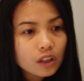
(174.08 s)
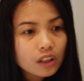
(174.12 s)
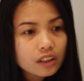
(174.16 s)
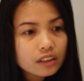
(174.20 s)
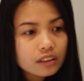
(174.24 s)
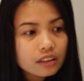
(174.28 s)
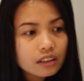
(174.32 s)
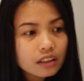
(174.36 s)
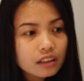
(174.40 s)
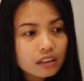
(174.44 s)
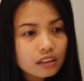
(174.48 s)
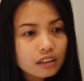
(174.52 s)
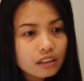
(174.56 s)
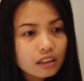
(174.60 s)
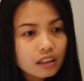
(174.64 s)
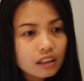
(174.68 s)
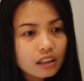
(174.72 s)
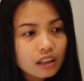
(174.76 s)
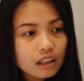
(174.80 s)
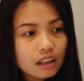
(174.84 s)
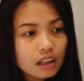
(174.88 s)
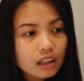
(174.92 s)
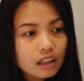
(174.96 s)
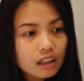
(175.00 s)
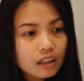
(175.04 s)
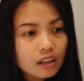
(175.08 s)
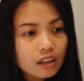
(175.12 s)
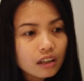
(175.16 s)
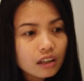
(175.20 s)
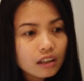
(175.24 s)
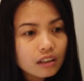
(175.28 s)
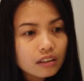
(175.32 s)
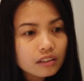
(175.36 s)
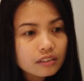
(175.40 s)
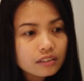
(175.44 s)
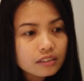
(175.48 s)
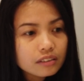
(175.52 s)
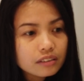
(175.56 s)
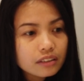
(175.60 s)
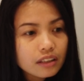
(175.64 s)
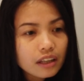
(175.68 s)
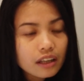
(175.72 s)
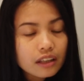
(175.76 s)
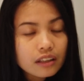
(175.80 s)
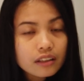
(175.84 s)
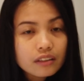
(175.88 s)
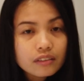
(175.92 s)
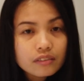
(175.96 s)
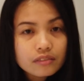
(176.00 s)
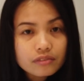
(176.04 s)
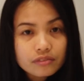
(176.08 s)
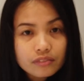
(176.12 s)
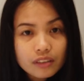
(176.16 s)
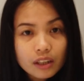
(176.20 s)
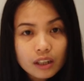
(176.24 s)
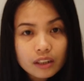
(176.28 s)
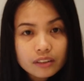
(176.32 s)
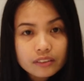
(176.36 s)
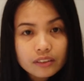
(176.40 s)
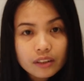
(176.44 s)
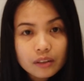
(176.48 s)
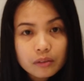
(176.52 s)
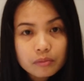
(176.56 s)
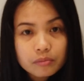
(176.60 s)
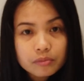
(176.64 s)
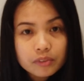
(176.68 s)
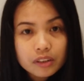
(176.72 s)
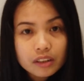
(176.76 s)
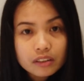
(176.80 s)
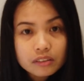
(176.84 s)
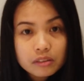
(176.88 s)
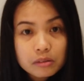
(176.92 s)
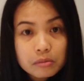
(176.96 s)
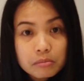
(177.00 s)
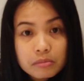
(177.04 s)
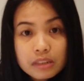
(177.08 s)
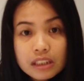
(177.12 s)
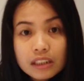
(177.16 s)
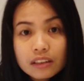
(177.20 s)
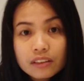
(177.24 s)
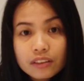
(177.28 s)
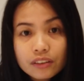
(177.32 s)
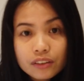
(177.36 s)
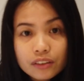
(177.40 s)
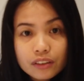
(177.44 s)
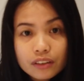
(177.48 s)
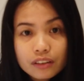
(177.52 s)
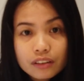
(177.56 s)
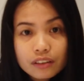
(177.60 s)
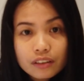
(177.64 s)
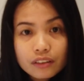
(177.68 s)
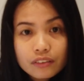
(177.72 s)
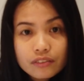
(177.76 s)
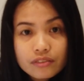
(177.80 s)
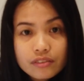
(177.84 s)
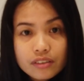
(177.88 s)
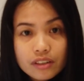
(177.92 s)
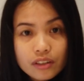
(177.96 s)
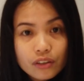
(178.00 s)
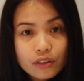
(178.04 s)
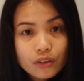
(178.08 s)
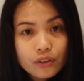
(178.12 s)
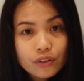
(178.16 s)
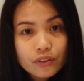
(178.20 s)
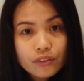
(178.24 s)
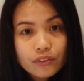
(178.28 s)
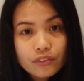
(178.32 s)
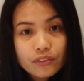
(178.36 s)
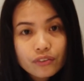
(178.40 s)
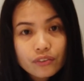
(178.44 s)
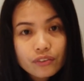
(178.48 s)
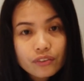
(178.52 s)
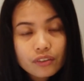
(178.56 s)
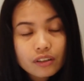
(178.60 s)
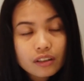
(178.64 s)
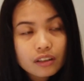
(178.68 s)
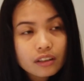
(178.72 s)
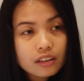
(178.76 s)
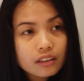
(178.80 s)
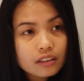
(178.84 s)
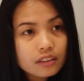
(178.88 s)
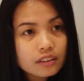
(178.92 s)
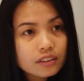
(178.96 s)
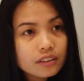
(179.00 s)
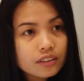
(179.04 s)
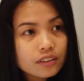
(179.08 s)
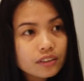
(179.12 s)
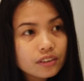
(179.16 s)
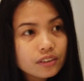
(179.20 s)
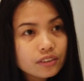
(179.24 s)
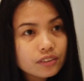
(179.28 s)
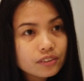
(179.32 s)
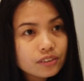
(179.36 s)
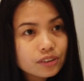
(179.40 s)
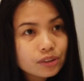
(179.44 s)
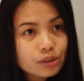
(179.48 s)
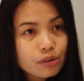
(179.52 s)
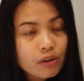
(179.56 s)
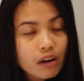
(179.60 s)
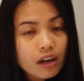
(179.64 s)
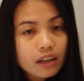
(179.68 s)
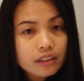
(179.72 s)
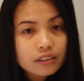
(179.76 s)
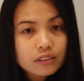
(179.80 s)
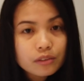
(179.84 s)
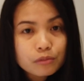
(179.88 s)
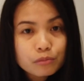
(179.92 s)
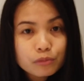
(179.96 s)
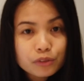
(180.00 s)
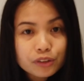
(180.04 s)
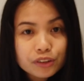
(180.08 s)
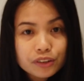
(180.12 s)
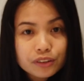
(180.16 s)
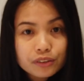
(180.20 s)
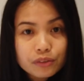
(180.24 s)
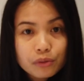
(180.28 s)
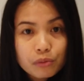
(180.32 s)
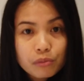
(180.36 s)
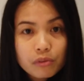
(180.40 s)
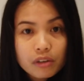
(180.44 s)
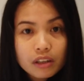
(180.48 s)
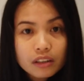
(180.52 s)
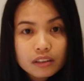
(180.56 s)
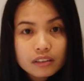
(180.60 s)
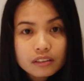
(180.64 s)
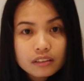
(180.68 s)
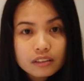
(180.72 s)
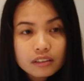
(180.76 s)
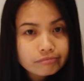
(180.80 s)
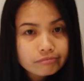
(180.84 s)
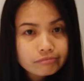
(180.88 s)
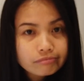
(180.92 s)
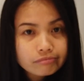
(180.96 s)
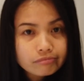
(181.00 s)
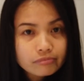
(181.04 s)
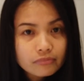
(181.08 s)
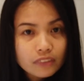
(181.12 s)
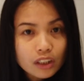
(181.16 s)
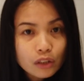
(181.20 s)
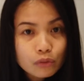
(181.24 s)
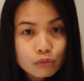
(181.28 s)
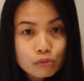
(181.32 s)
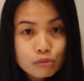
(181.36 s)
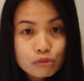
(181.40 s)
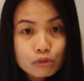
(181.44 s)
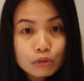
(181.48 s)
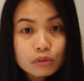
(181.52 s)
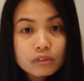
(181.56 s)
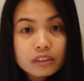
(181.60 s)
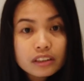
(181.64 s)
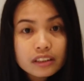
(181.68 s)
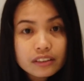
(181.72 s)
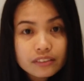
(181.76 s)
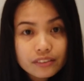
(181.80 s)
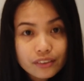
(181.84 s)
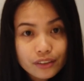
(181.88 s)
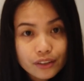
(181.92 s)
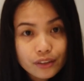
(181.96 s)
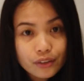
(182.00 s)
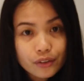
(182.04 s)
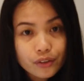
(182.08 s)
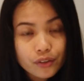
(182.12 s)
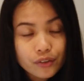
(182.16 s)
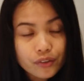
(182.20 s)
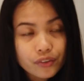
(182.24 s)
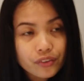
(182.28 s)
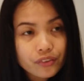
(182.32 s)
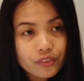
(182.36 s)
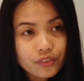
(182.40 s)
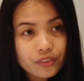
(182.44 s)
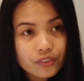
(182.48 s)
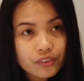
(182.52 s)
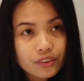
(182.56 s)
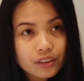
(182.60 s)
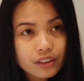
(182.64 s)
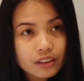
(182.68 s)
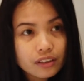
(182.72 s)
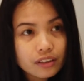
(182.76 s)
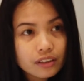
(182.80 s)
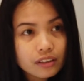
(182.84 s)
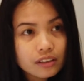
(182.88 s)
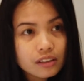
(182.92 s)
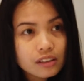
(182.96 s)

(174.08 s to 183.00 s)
God gave Adam the dominion of the earth. So Adam was the one ruling the earth,